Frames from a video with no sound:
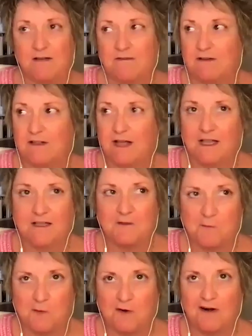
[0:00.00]
5 o'clock in
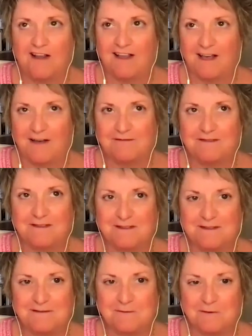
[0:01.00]
the morning after the
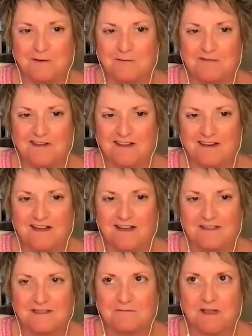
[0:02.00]
storm and
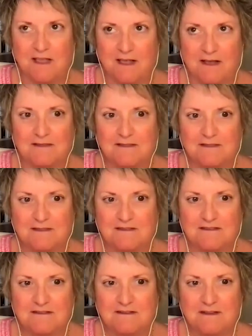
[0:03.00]
got some gas,
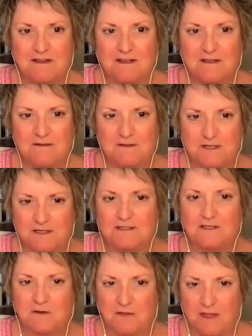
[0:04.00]

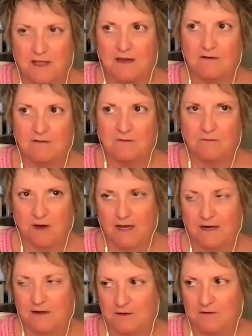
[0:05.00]
just so that
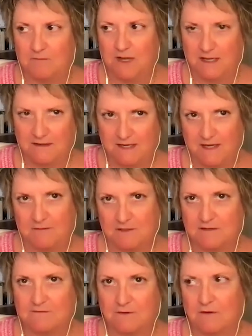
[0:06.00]
I knew my tank
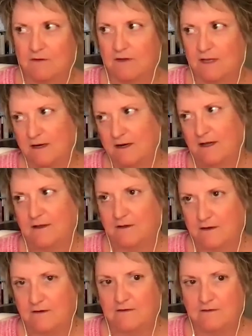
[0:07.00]
was full and I
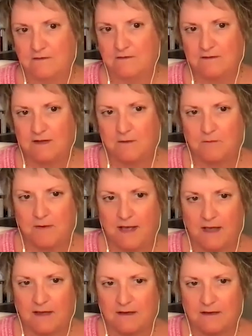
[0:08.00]
could get
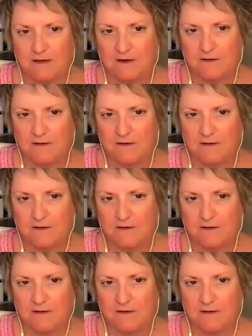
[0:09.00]
back